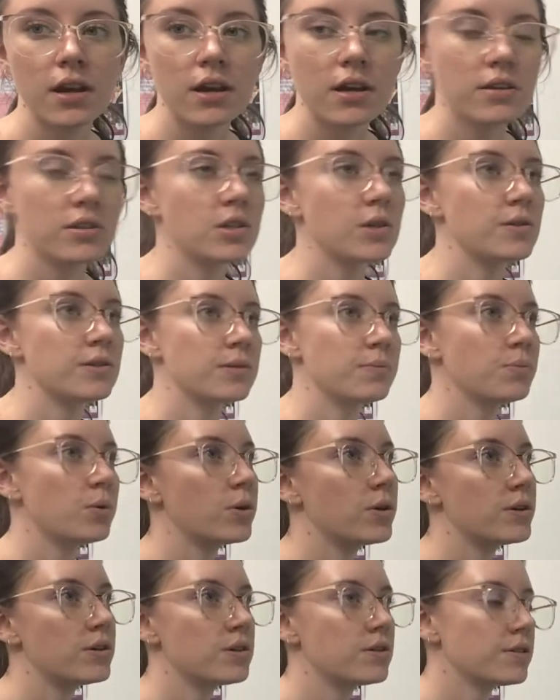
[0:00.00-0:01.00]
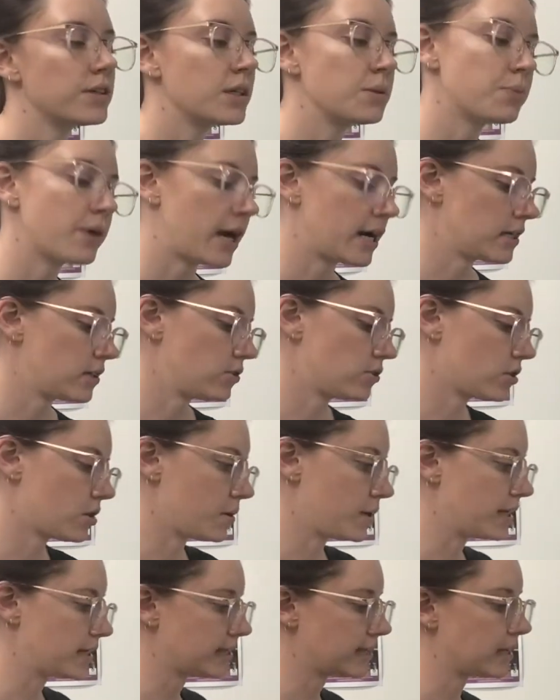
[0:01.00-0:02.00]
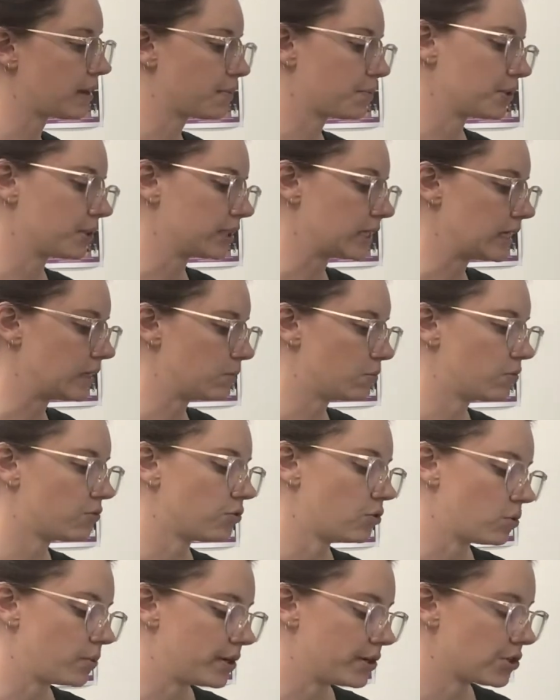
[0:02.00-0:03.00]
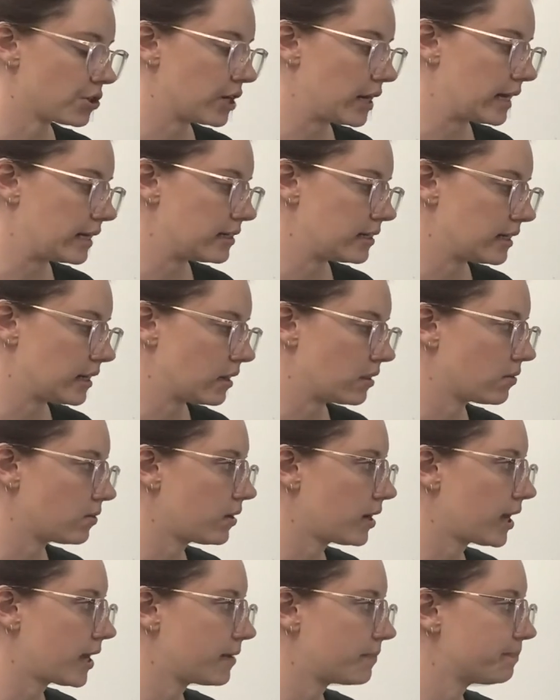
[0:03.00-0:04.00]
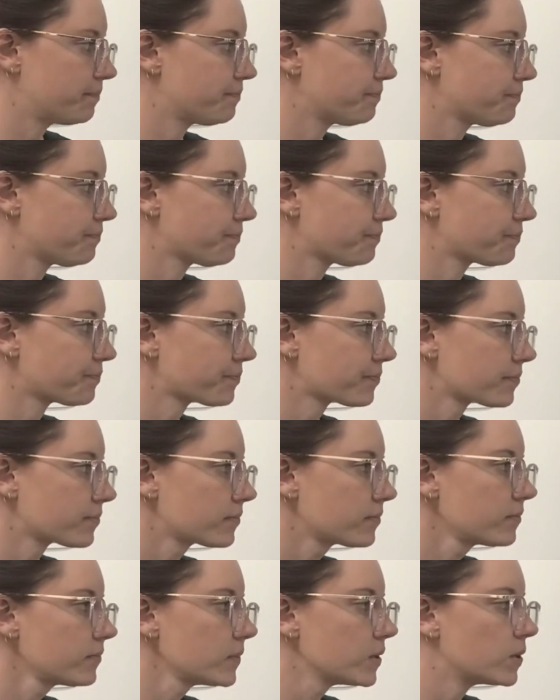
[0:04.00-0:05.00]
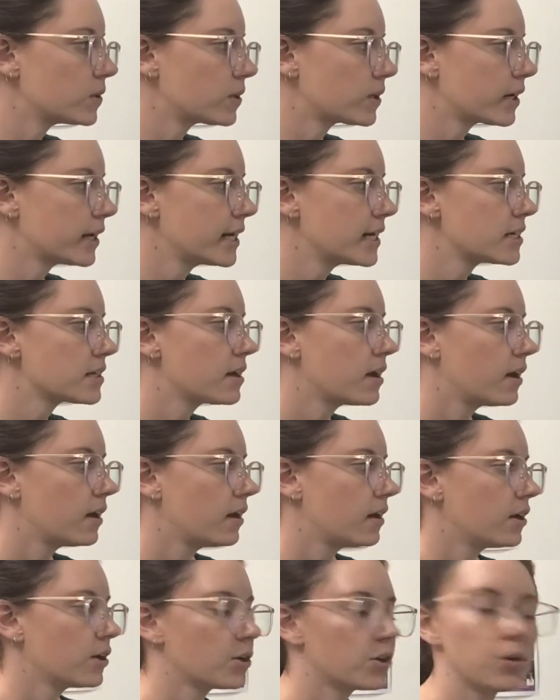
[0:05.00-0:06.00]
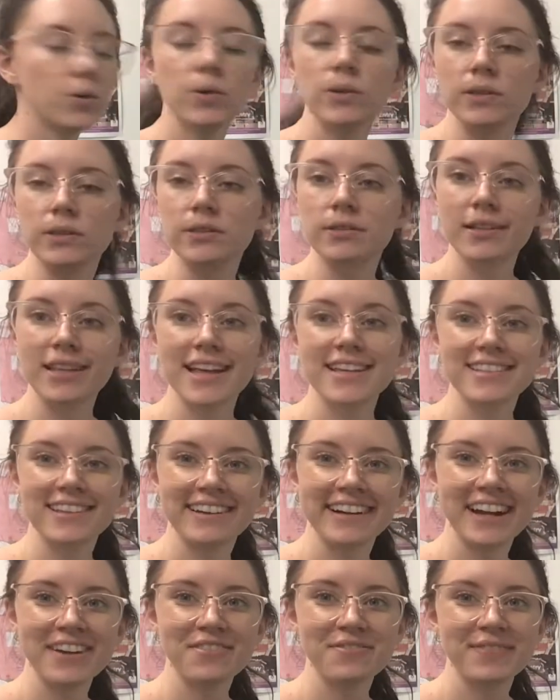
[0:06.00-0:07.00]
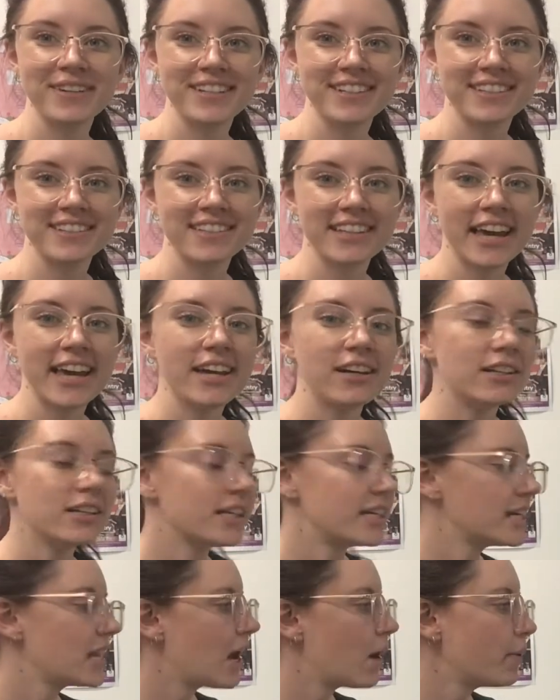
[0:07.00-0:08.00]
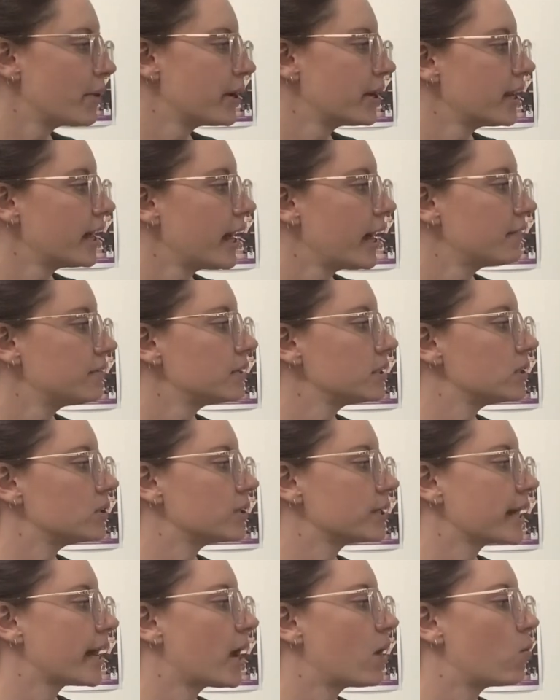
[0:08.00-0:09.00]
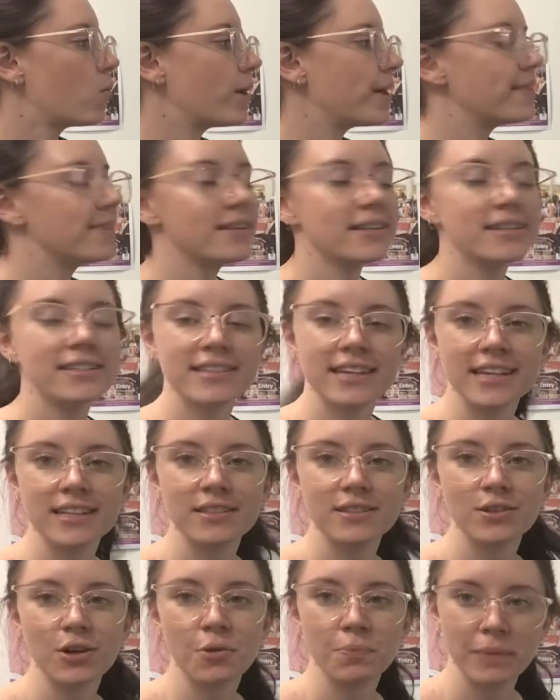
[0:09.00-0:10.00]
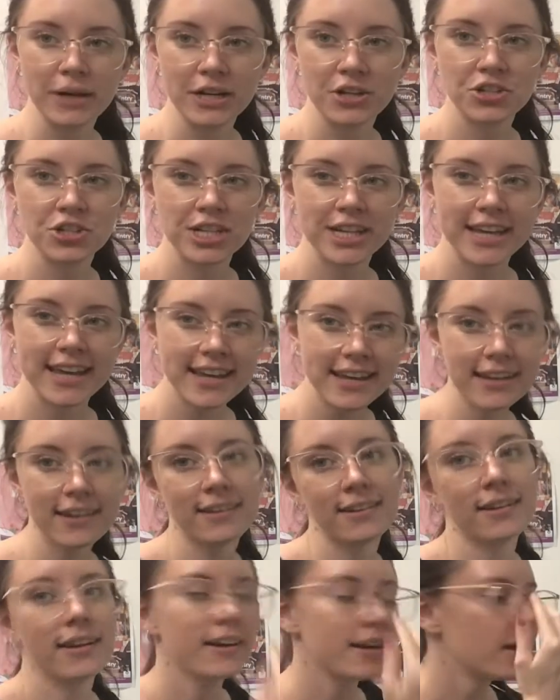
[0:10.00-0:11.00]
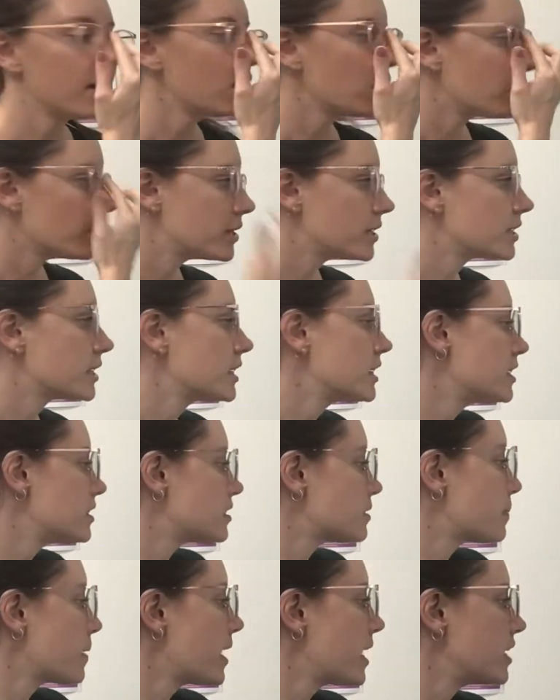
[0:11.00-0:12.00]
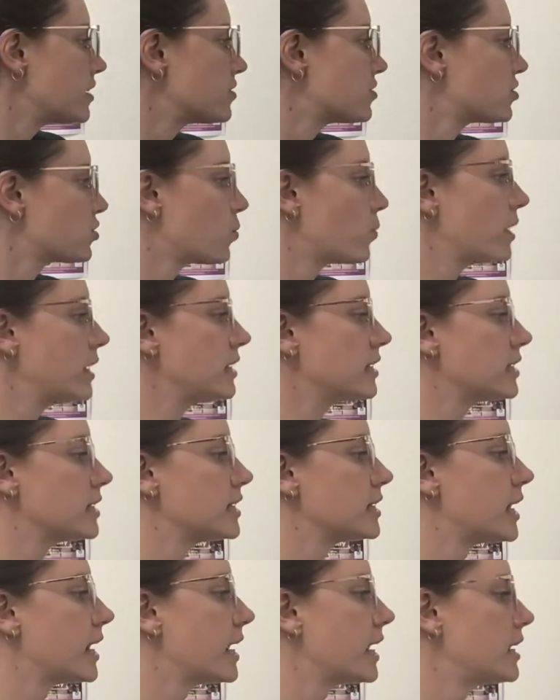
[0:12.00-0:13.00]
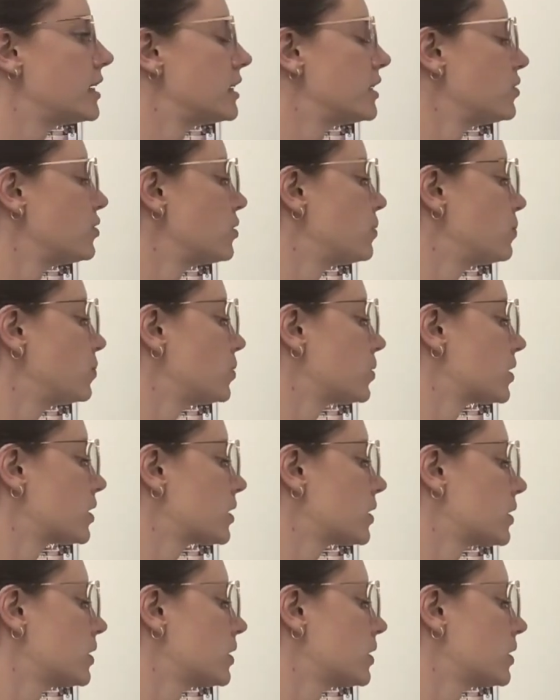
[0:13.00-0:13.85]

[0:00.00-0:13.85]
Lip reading: So it's important to really practice going separately before we try together again. All right, cool. So there's our F major scale. Now we're going to have a look at When the Saints Go Marching In, which is page 29 in your book.